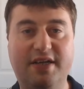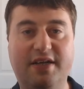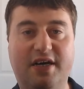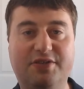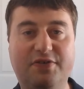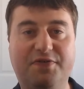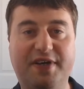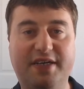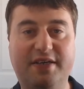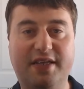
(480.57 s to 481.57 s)
I do
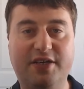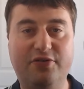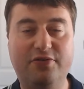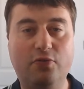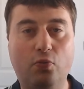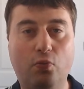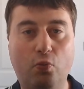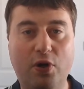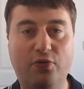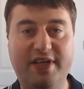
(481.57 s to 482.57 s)
think that you
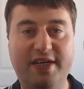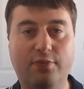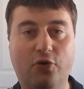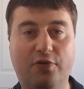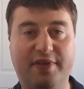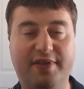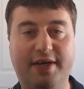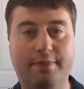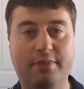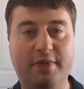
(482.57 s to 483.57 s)
will need more than
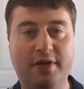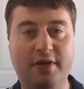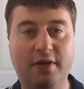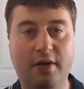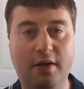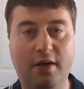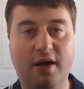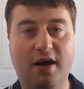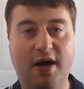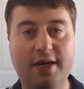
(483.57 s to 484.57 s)
that.
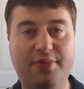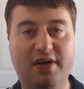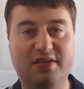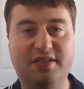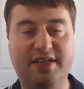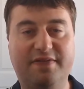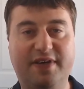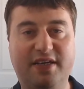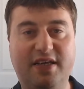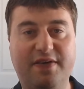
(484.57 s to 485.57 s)
I personally
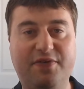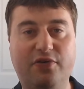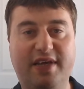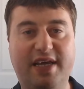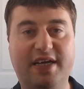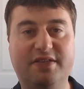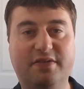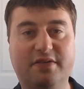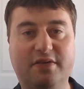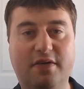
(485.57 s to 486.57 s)
think if you can get
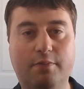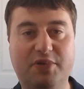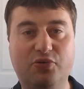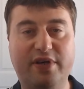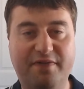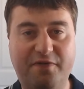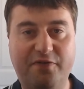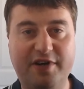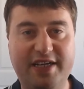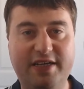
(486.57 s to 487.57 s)
between
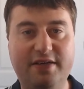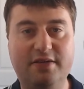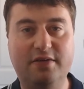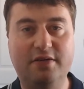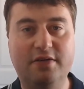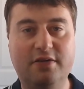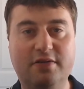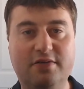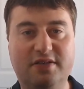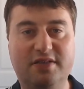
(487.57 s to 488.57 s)
3
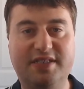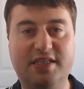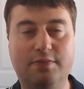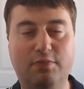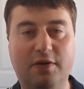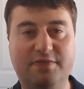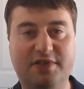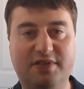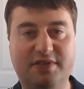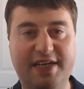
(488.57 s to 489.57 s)
to 6 months
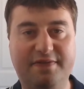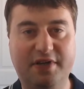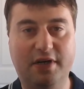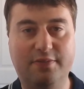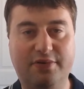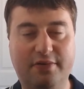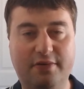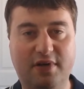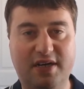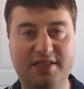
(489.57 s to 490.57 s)
saved up
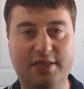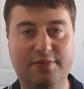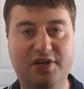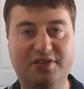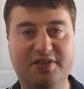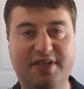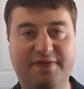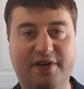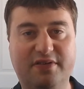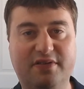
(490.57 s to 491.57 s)
as an emergency
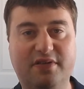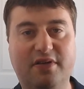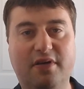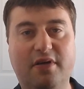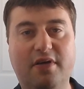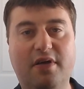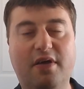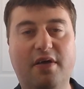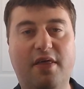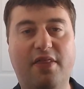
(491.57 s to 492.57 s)
fund,
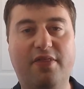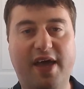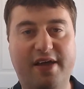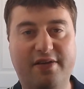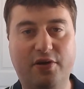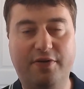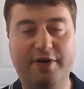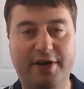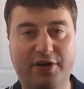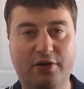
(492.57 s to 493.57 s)
then you're
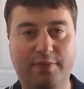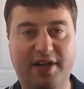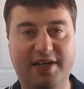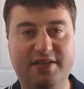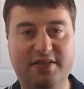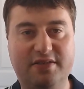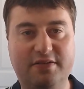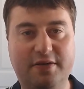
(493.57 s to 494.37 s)
in a good place.